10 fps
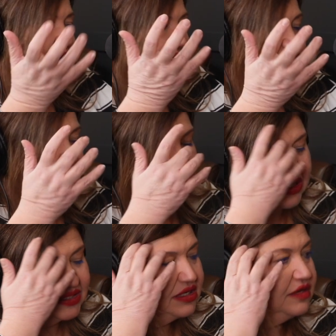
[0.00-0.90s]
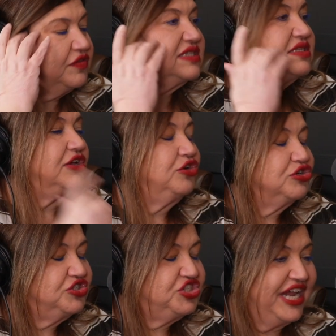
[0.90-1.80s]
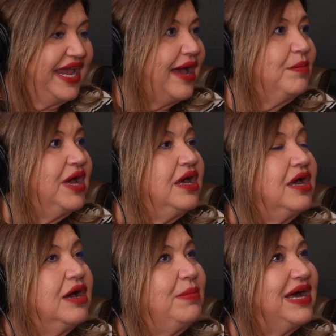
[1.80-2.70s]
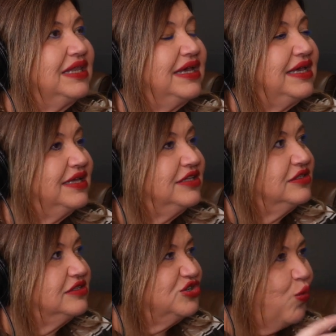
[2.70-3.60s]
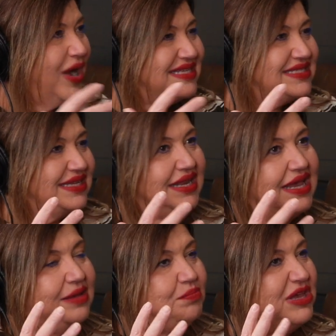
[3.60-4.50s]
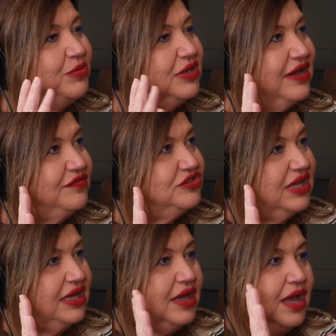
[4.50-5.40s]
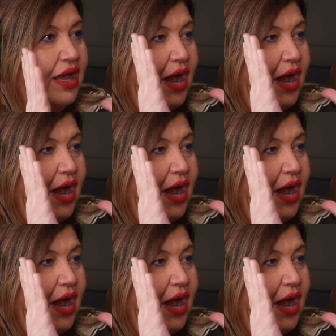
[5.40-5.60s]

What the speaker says: You don't have to meditate if that's not your jam, but like twice a day, people have to like,